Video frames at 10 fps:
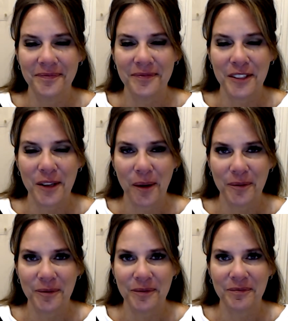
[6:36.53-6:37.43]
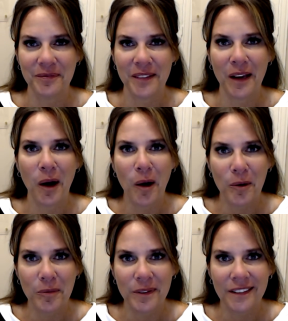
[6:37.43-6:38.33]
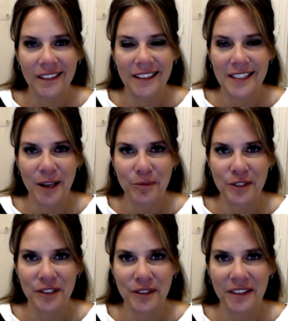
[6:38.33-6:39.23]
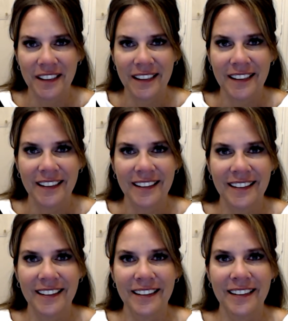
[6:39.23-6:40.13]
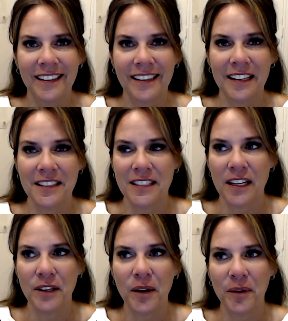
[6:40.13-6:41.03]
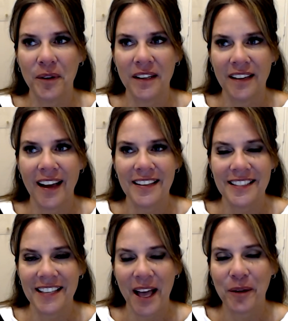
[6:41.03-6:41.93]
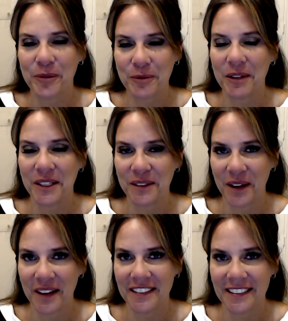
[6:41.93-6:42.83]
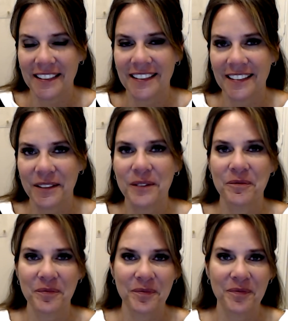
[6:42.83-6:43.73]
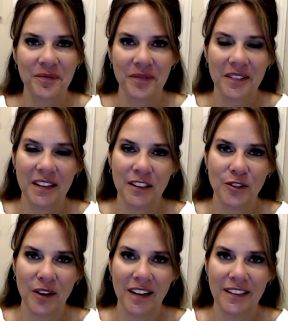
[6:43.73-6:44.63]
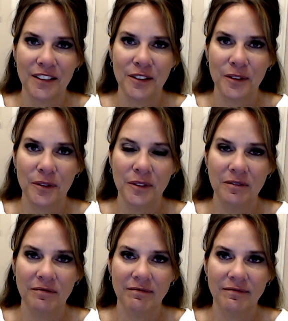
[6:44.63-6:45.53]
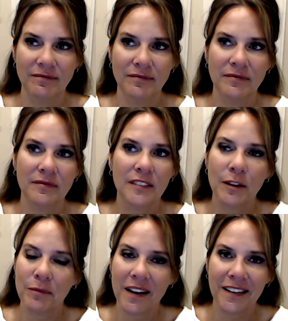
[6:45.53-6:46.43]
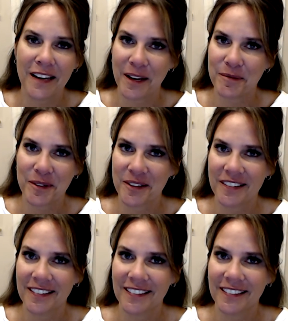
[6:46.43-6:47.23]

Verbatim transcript: So I hope this helps you because I know it has helped me a lot in trying to love my neighbor,